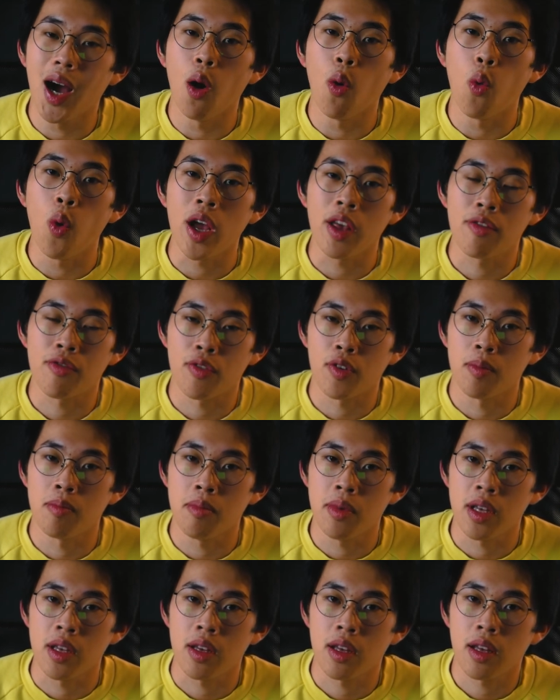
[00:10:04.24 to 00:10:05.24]
away from
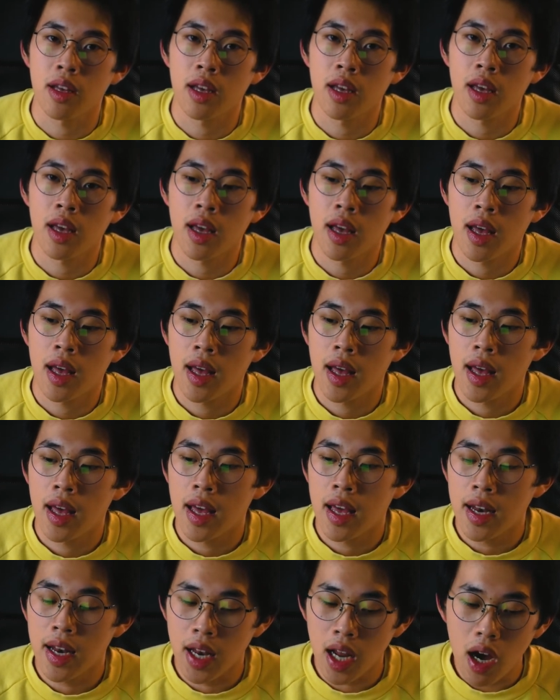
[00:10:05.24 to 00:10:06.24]
me.
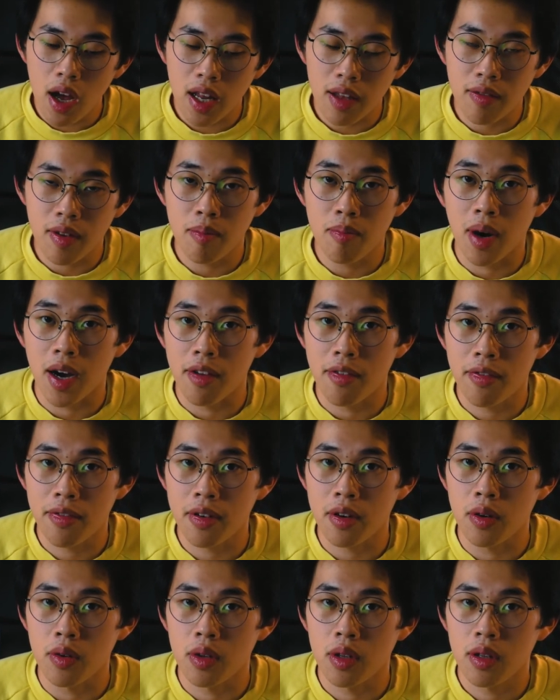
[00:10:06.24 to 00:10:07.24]
Not even my
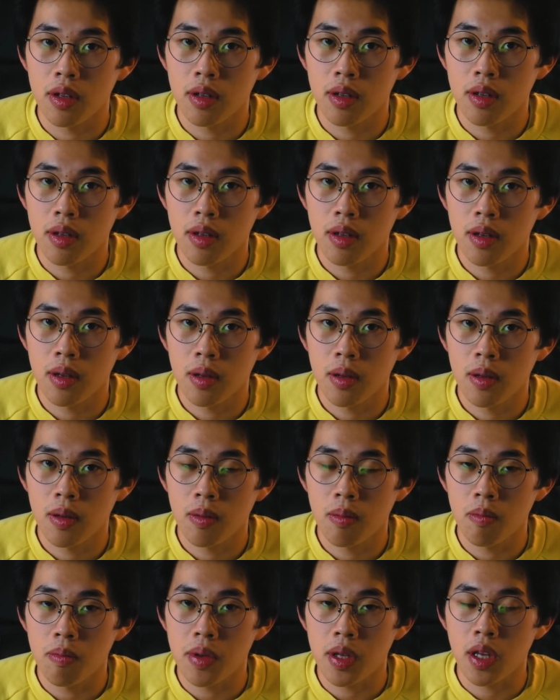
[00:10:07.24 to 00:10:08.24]
phone.
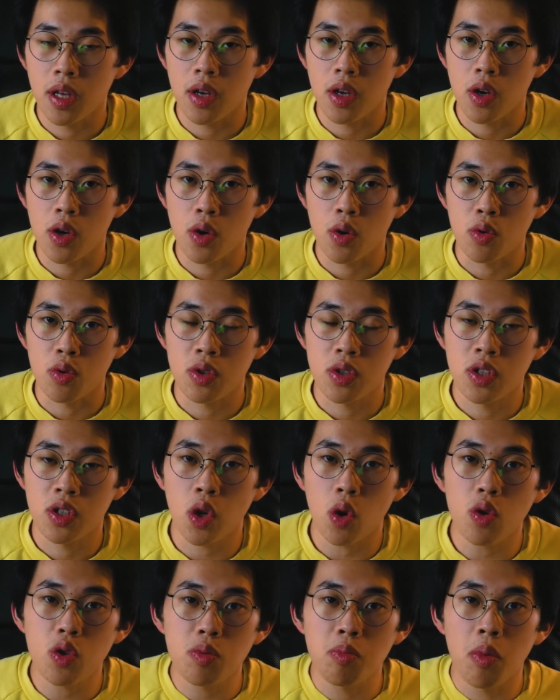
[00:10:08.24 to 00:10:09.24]
because
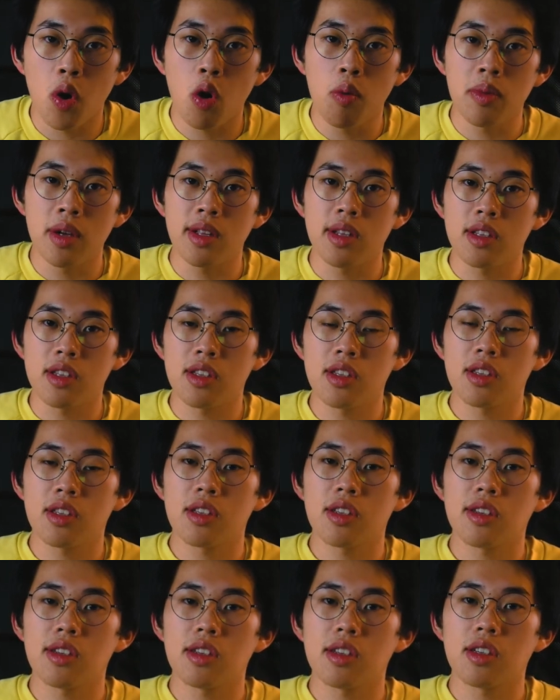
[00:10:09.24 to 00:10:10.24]
those moments,
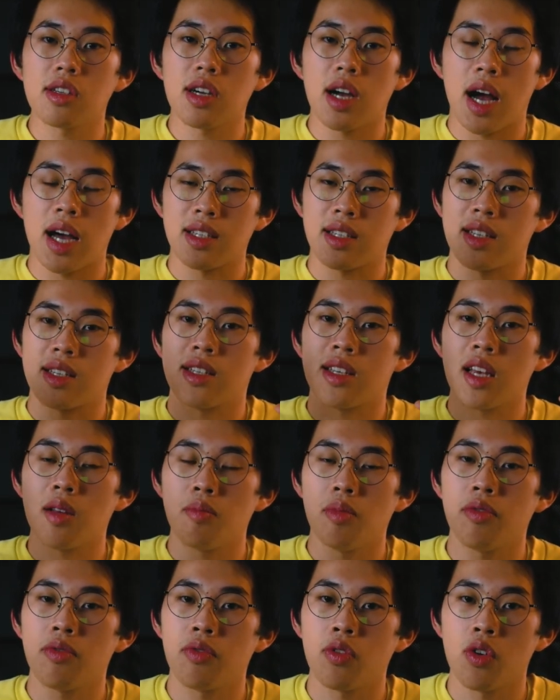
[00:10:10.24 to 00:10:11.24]
as I said
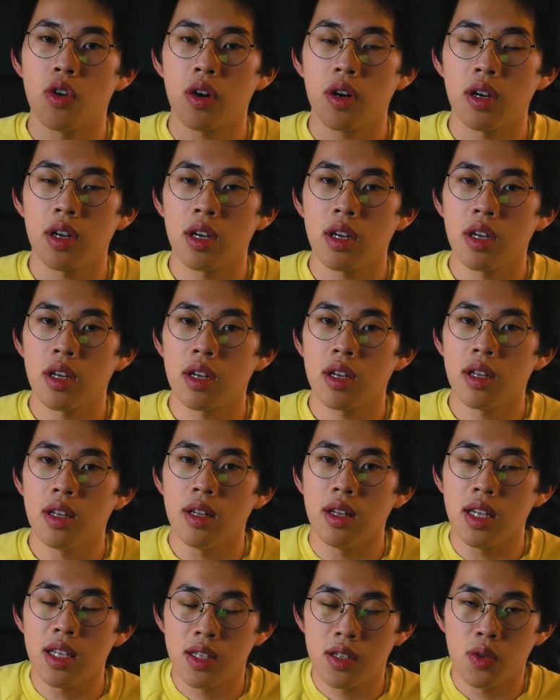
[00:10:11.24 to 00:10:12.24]
before,
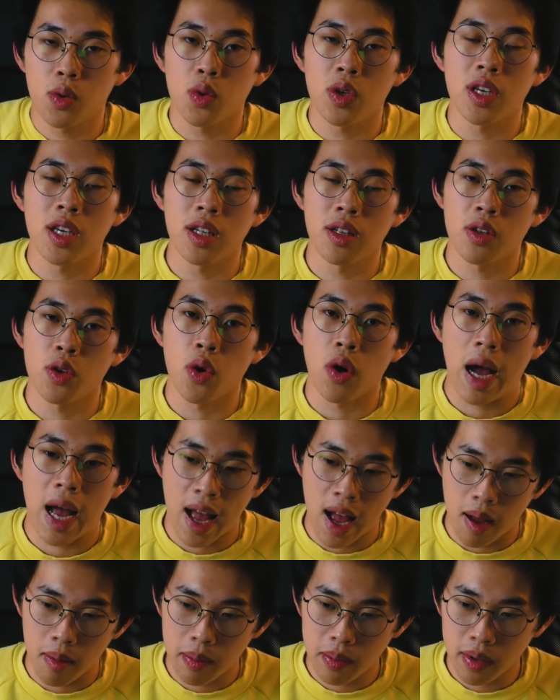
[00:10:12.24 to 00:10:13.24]
needs to heal you
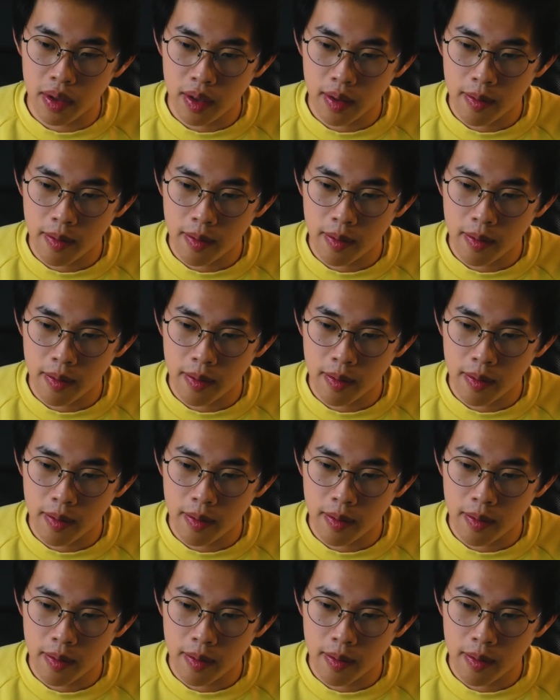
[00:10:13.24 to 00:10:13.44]
up.